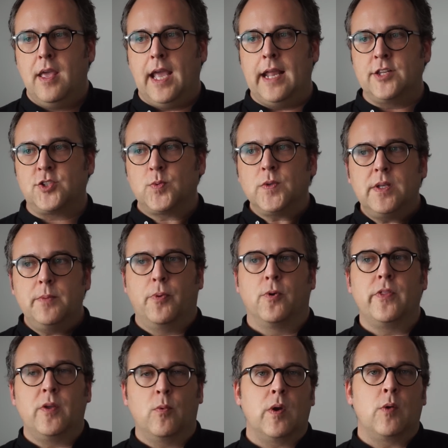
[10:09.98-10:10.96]
And it's really
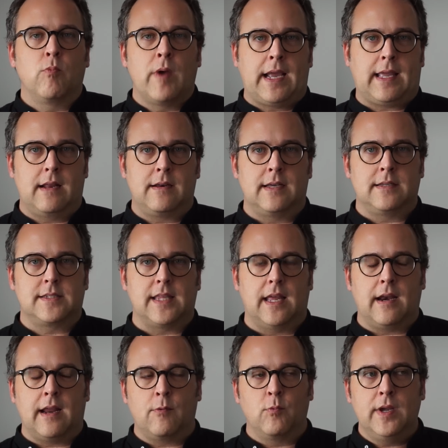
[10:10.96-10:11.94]
important that we recognize that.
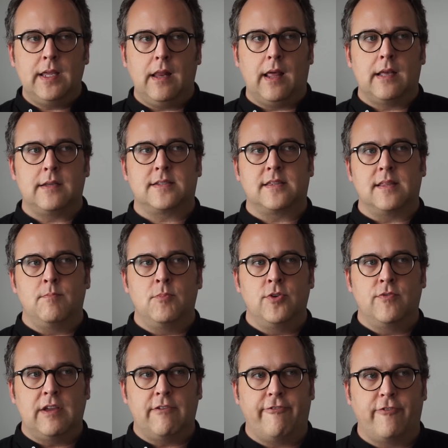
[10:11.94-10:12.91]
And I realize that
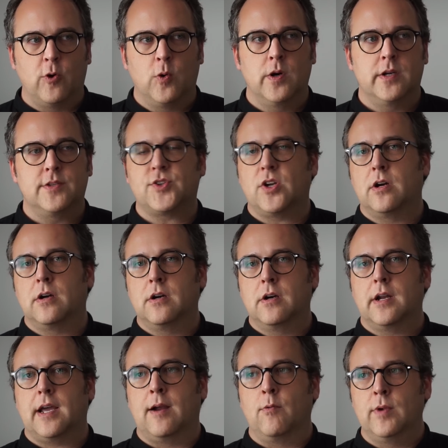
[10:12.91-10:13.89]
moving forward is
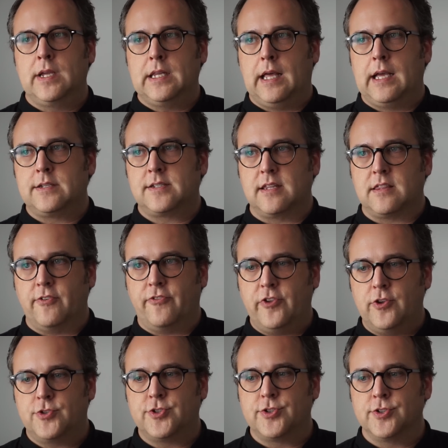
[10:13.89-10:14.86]
hard. I realize that the
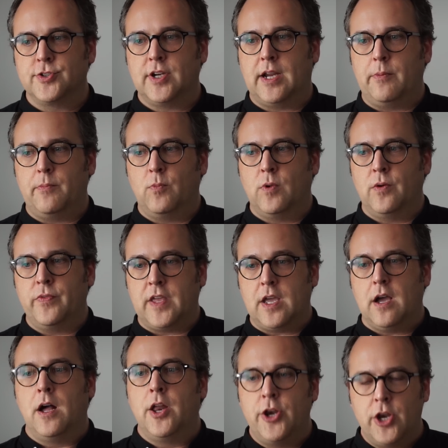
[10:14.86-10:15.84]
future and what
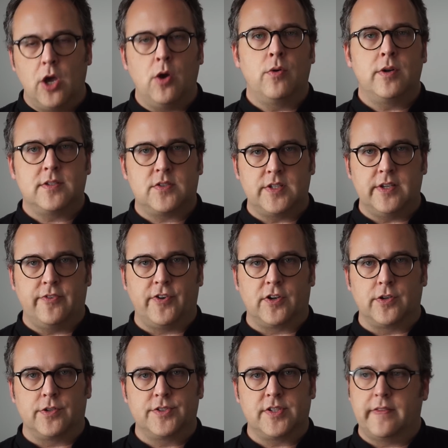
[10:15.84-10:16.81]
the unknown is
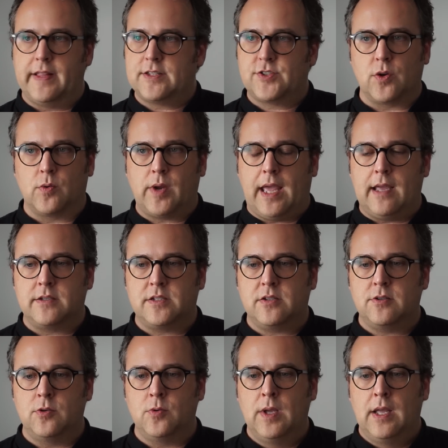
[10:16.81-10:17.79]
difficult, and that's okay
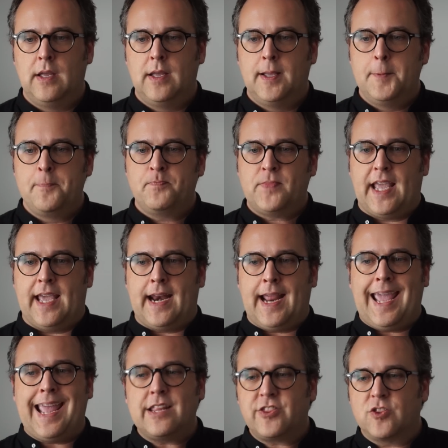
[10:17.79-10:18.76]
too. And
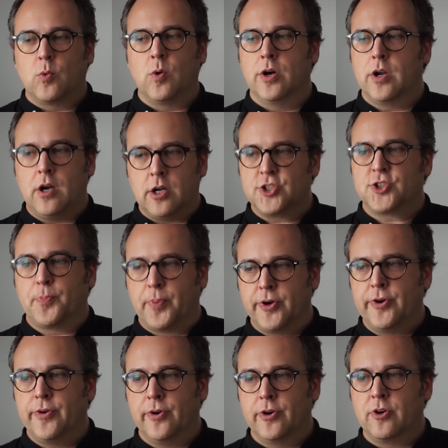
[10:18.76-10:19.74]
I hate the word
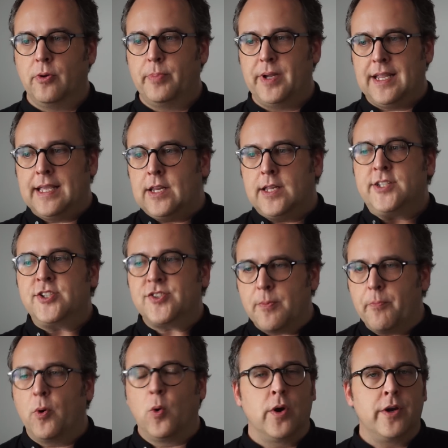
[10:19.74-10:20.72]
entrepreneurial, but it is
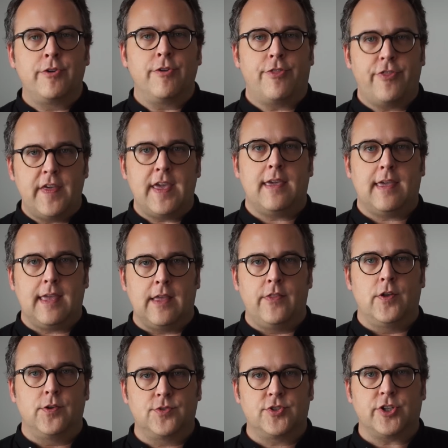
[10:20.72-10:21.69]
important to think
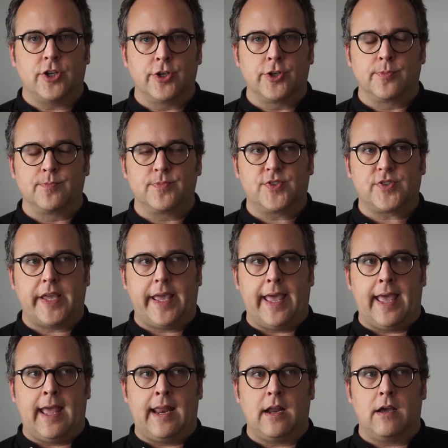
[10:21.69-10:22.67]
in those terms.
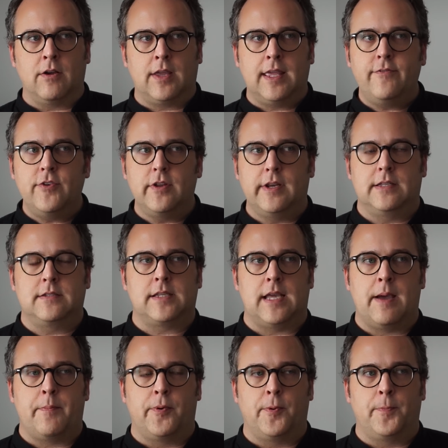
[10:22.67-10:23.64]
And I'll give you an
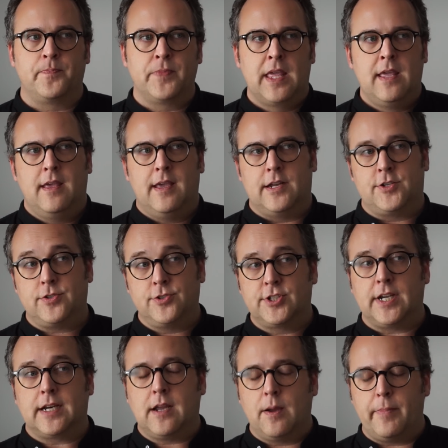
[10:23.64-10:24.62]
example. And I
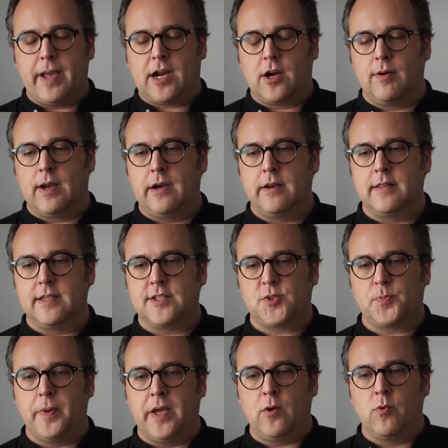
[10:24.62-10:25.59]
told you I'd come back around to
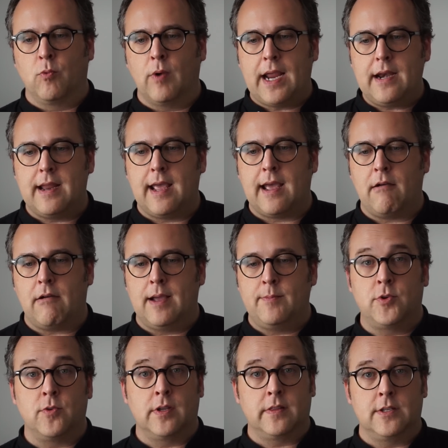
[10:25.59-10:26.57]
this, but right now
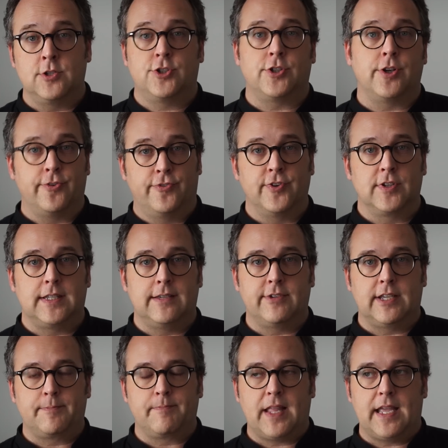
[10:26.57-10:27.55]
I'm doing this show for a
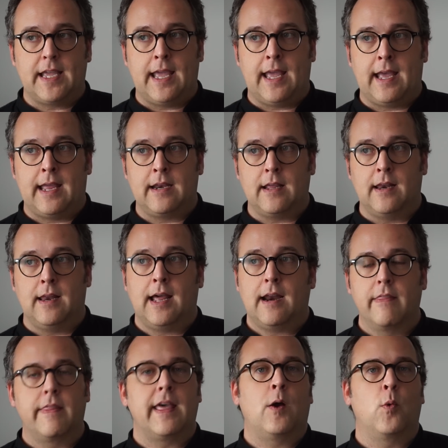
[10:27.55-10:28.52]
living. And a
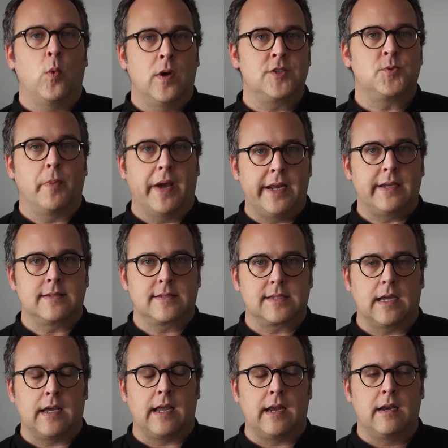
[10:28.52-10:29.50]
lot of that was by
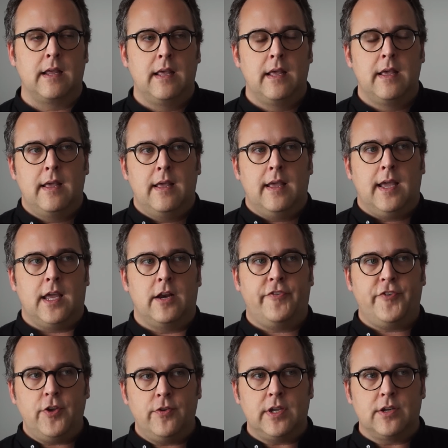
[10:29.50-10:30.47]
design. And a
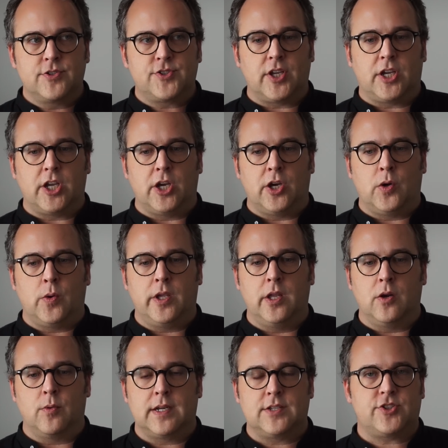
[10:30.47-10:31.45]
few years ago,
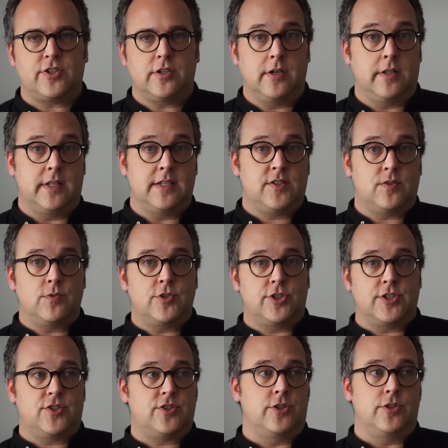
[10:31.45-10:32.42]
you know, when I started this, it was
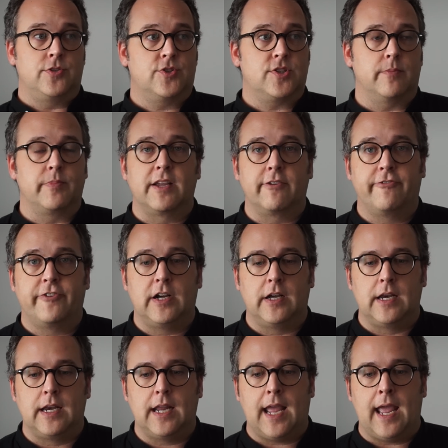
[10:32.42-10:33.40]
just to do something
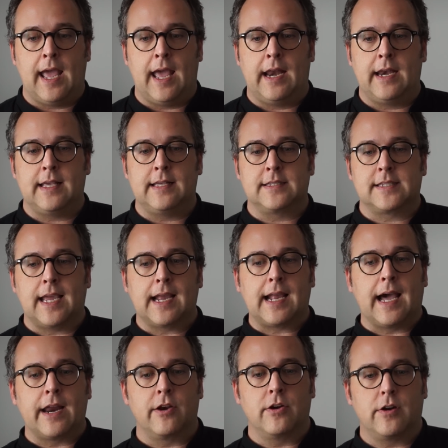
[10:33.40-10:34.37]
fun. And as I
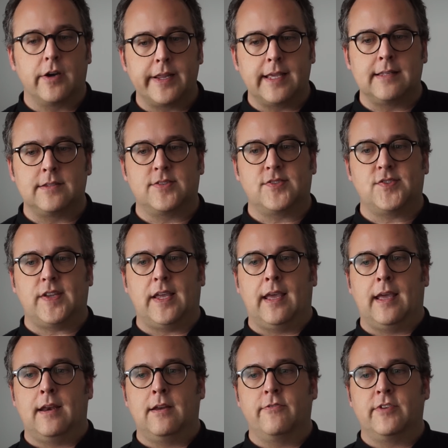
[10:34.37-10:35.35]
got an audience
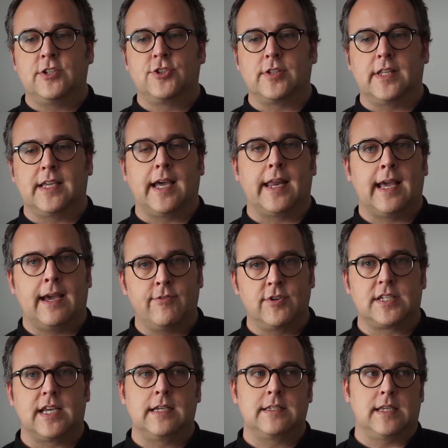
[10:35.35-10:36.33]
and eventually got
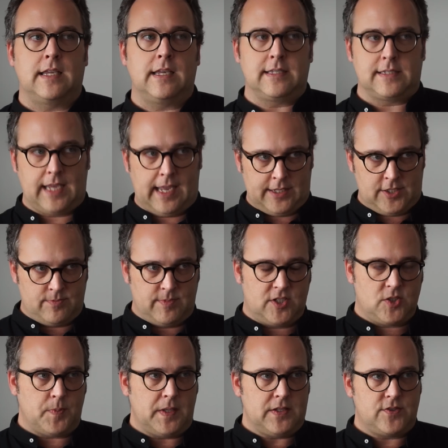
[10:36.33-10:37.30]
advertising because I had some
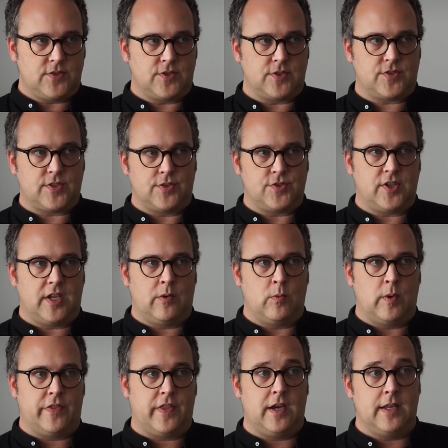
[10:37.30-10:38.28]
expenses associated
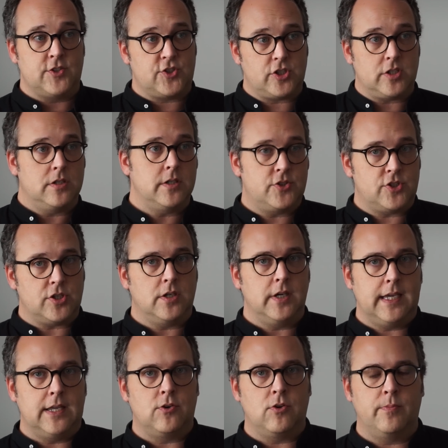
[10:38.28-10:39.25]
with it, and it started
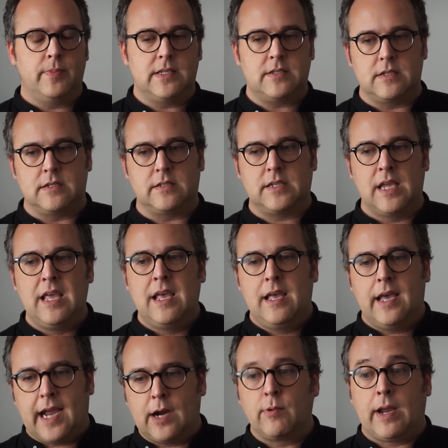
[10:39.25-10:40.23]
turning into a business,
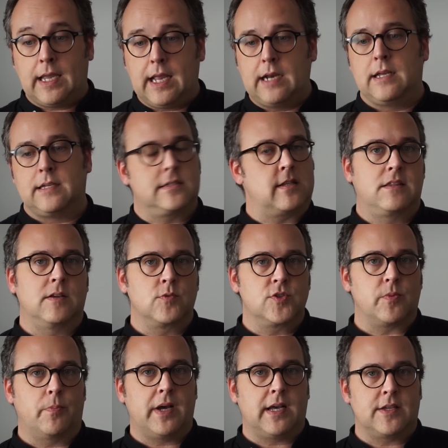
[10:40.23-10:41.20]
I recognized that there
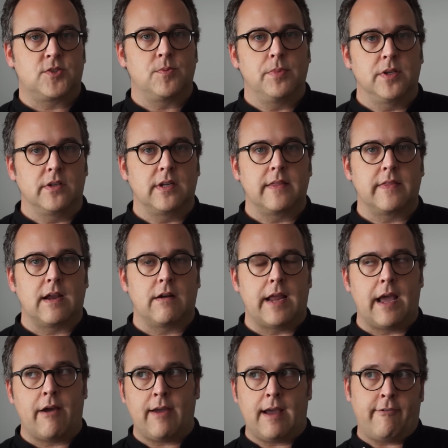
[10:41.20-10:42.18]
was a possibility there.
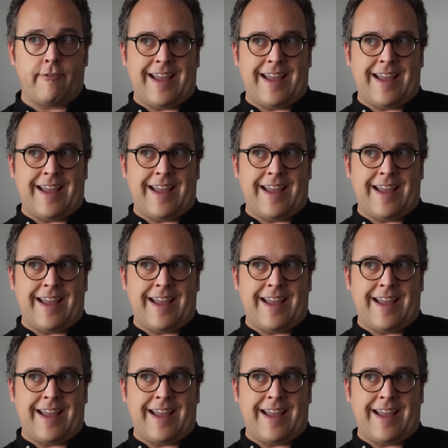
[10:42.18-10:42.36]
Now, have